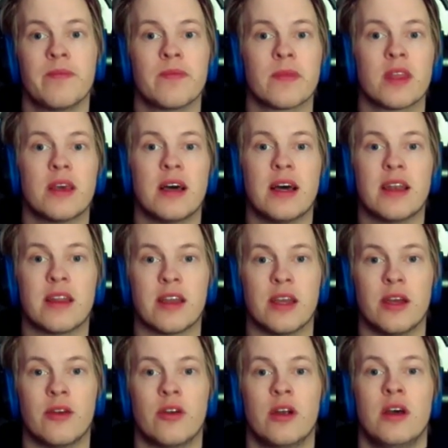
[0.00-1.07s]
And
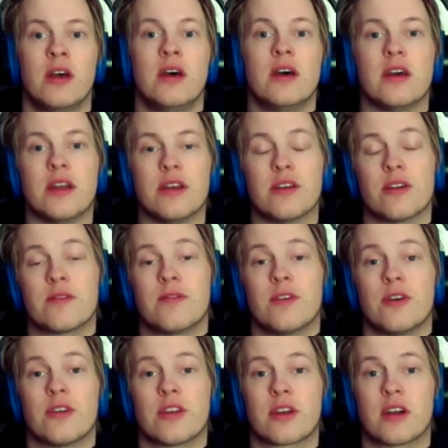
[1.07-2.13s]
here in DiRT
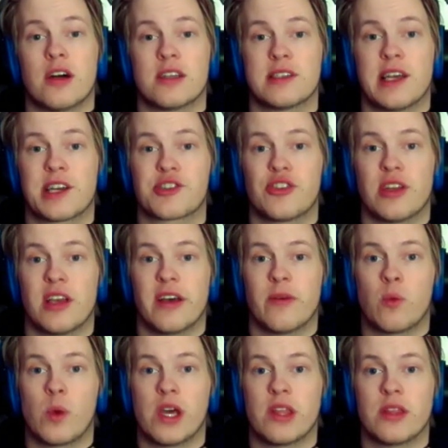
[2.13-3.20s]
4 the cars actually have
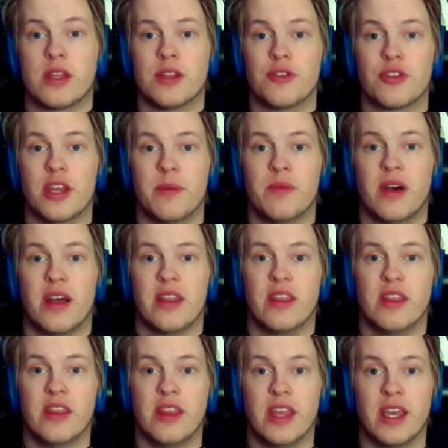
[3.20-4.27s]
weight into them,
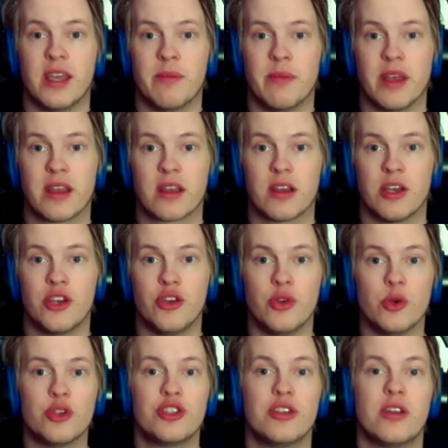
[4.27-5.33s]
and they make a
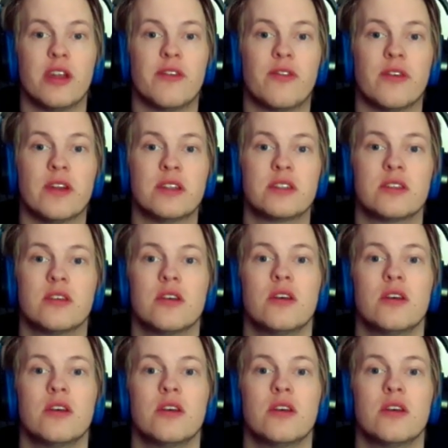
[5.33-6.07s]
huge difference